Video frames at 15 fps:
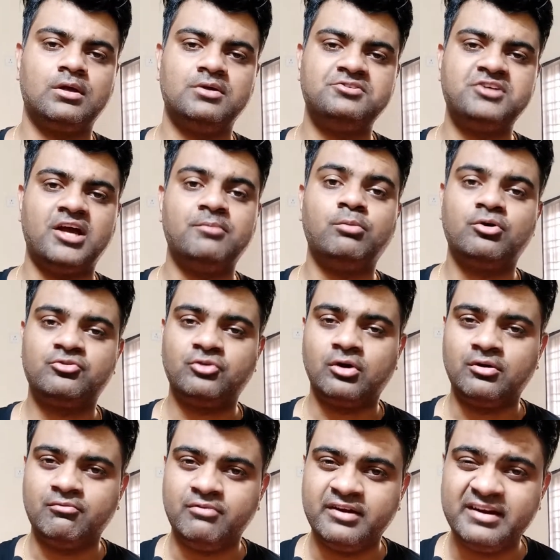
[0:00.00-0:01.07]
chatbots
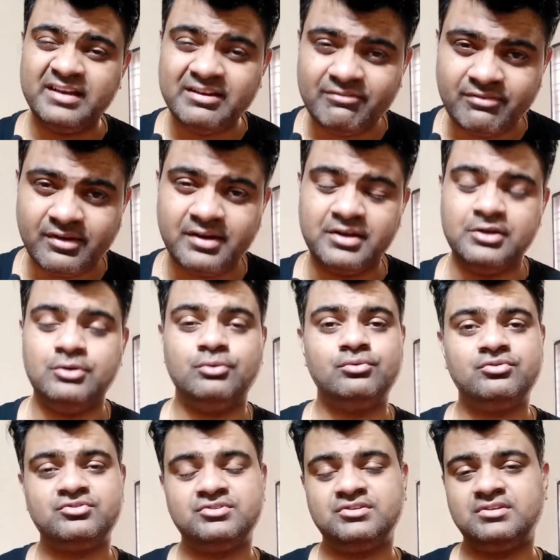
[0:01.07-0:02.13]
are very very new
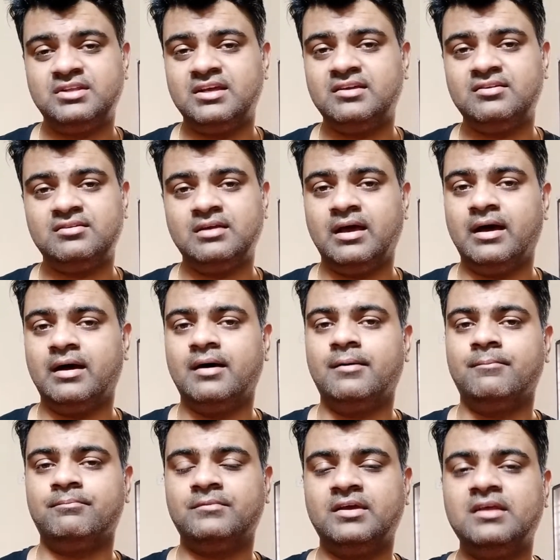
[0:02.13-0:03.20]
thing
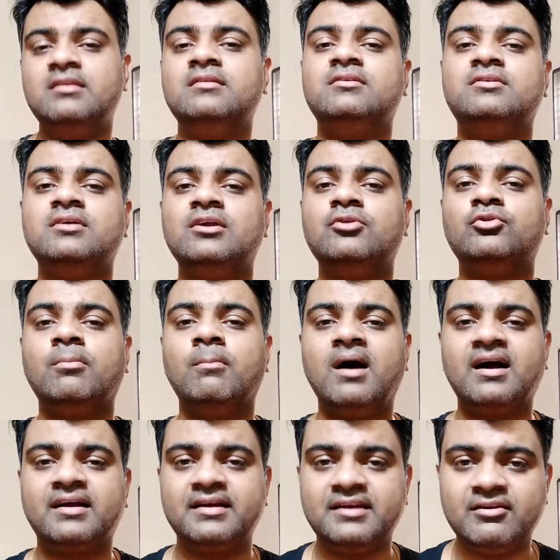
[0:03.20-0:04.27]
um, in into the
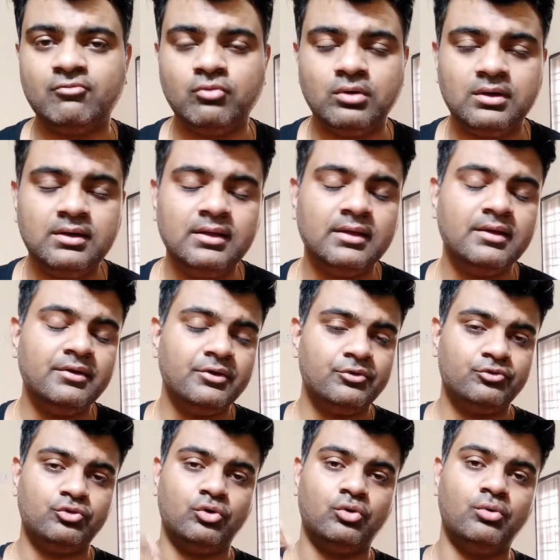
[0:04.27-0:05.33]
marketing world.
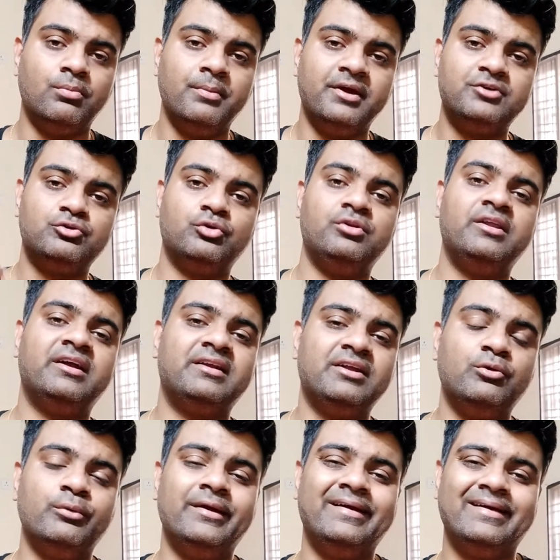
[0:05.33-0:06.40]
So make sure that
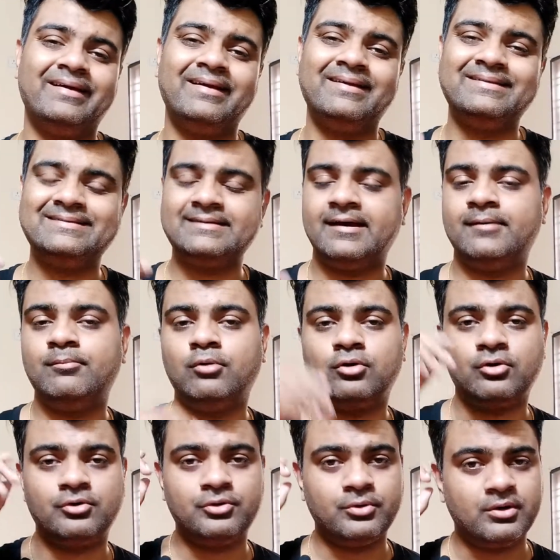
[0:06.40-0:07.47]
you integrate chatbot
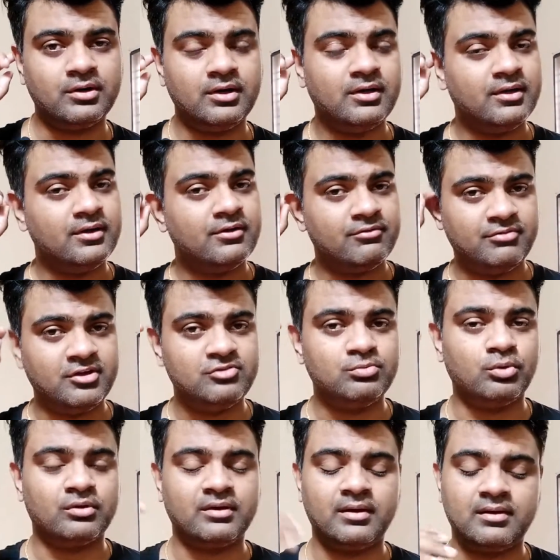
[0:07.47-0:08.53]
on your
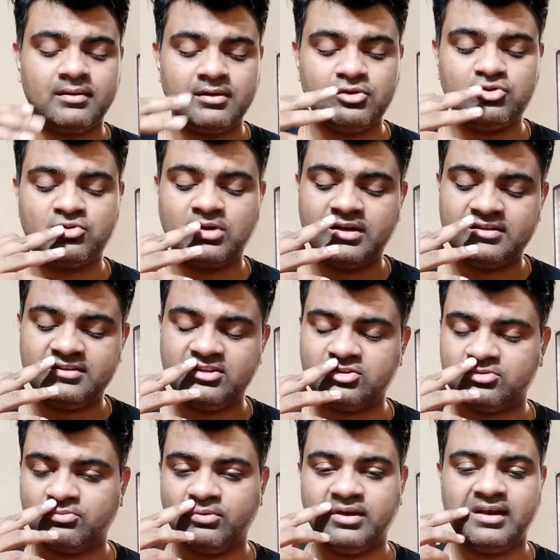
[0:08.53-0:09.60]
Facebook. Usually
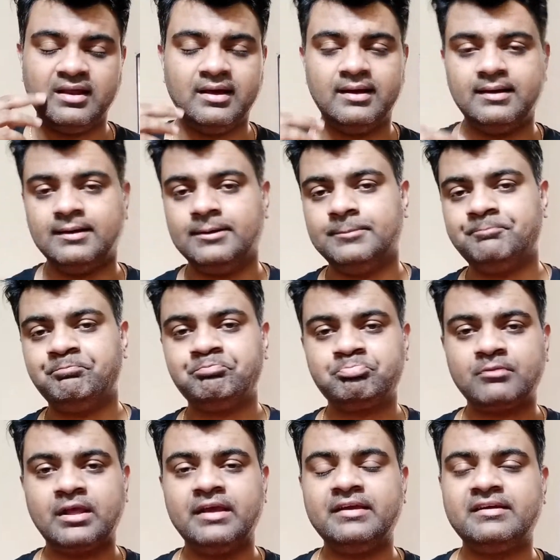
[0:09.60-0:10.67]
this will uh,
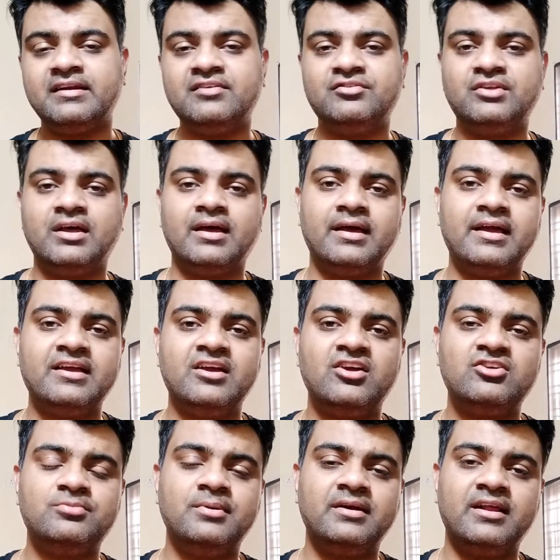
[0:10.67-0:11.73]
increase uh,
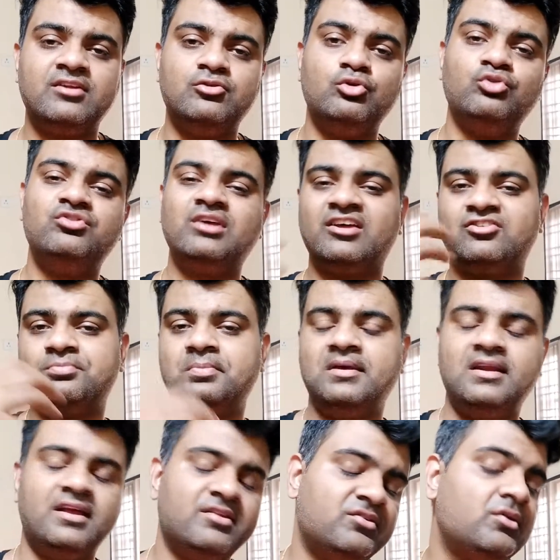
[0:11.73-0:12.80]
engagement and user
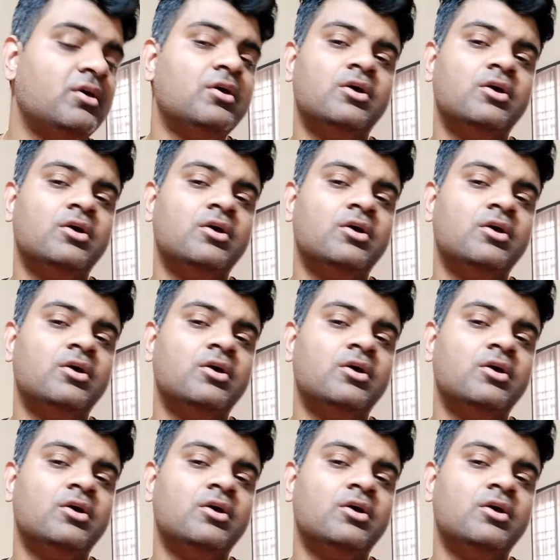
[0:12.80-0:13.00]
experience